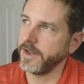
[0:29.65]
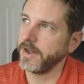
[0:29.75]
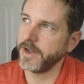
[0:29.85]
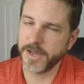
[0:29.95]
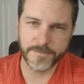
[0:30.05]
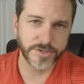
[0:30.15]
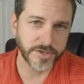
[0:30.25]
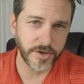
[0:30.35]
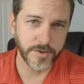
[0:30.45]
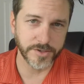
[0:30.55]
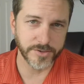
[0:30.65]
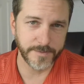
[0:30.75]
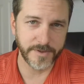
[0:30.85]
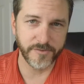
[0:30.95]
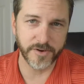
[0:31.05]
I am so
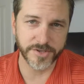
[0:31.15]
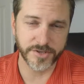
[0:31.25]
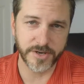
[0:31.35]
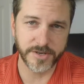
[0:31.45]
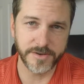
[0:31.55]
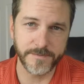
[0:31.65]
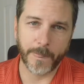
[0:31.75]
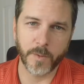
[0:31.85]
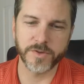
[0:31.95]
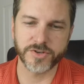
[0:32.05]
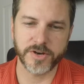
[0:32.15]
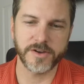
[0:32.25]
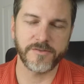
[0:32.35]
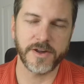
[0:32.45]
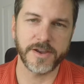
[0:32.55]
extremely frustrated with trying
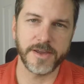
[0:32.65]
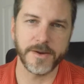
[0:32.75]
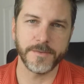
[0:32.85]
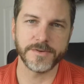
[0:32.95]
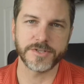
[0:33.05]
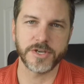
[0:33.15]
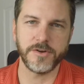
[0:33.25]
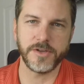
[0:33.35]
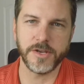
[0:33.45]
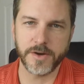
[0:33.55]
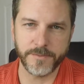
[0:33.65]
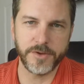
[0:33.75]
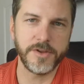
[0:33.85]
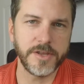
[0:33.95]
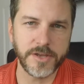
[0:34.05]
to find a camera. So, you know, I'm
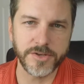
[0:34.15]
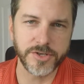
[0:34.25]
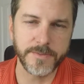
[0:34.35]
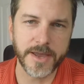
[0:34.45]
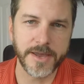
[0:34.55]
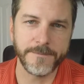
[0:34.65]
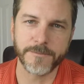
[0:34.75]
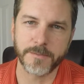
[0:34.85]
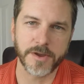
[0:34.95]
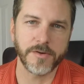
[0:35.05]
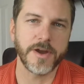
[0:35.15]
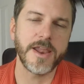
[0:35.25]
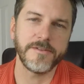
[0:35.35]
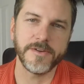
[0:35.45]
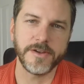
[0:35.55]
new to the YouTube game. I've been
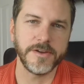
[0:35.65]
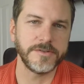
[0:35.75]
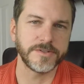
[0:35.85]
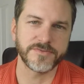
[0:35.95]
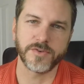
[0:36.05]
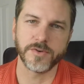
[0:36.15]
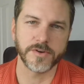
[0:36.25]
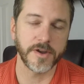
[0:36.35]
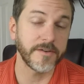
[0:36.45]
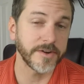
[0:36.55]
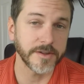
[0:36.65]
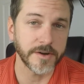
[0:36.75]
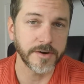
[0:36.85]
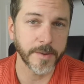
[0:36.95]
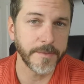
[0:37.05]
creating videos for not very
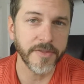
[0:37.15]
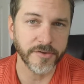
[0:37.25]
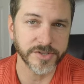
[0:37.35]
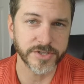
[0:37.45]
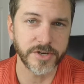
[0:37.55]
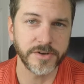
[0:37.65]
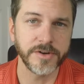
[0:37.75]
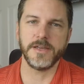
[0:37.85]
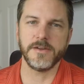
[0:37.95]
long, a month or so.